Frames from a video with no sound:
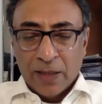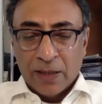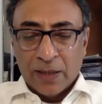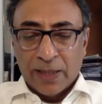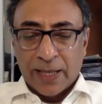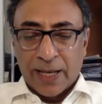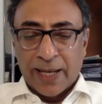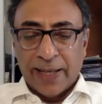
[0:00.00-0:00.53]

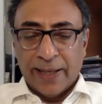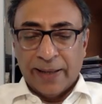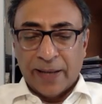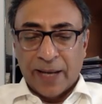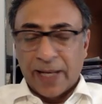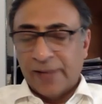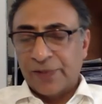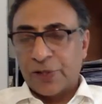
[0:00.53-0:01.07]
that I
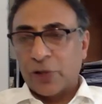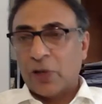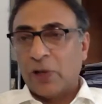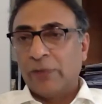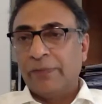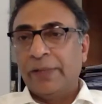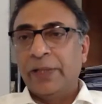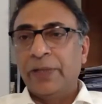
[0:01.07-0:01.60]
have
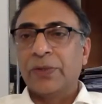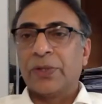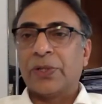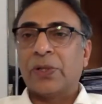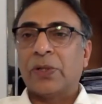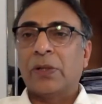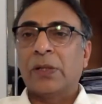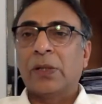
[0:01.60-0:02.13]
strong
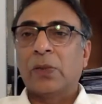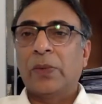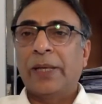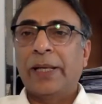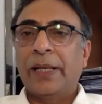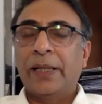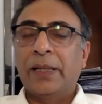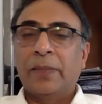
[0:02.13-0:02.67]
views on the
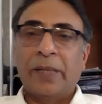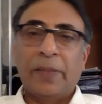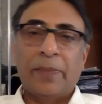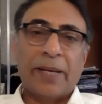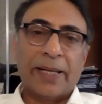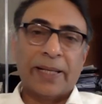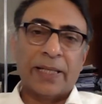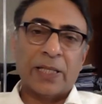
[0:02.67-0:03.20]
way the
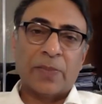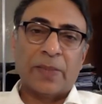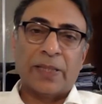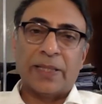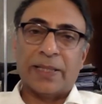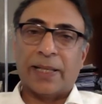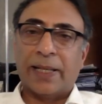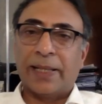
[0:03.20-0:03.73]
pre-pack has been
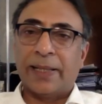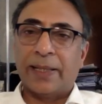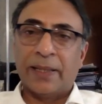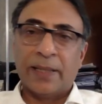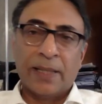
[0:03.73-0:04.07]
designed.